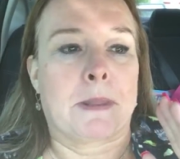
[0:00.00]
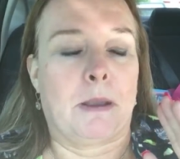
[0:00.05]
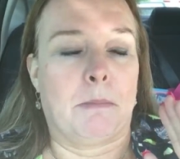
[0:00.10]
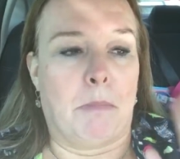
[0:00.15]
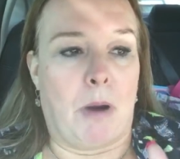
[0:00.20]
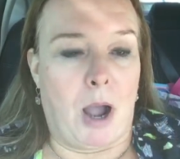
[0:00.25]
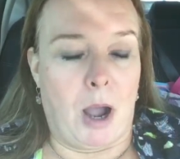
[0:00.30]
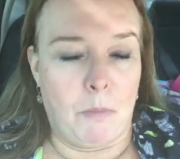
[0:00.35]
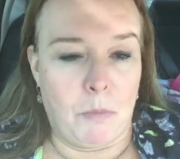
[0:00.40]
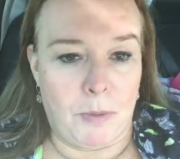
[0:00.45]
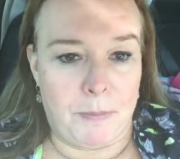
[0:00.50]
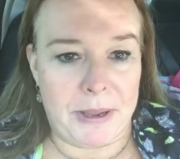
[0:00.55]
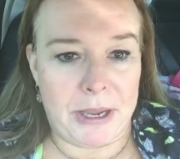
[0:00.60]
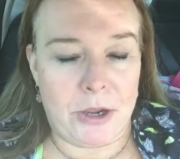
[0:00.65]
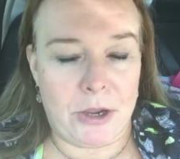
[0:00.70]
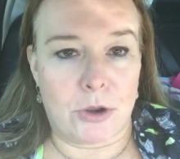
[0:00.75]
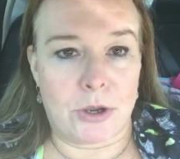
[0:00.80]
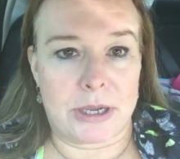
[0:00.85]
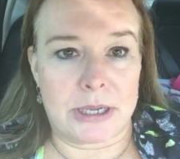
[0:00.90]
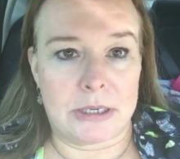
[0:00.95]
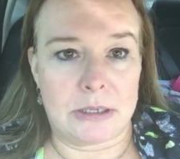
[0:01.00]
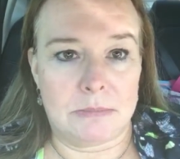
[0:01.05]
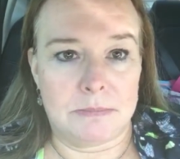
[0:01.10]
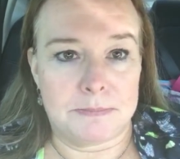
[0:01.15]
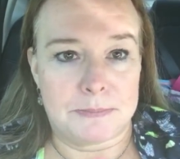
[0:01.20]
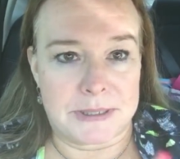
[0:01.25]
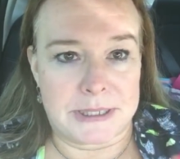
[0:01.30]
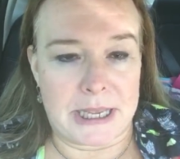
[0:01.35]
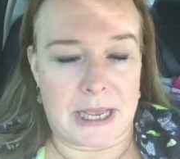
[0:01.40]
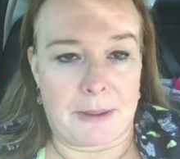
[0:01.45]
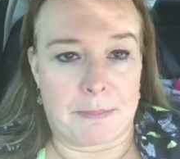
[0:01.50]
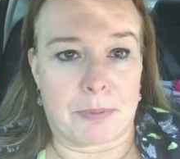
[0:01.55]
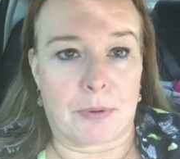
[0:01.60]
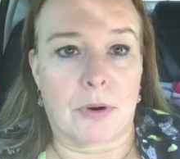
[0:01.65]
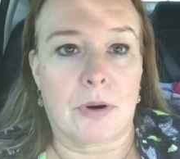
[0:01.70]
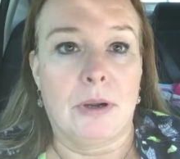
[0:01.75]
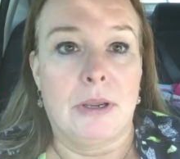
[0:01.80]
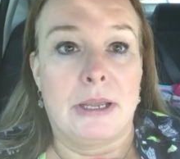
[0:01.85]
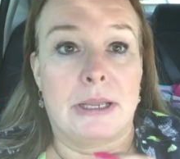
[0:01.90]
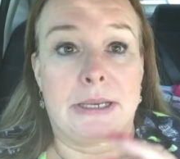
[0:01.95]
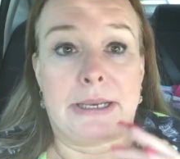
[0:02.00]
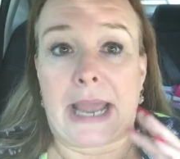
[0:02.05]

Mom would be cooking supper,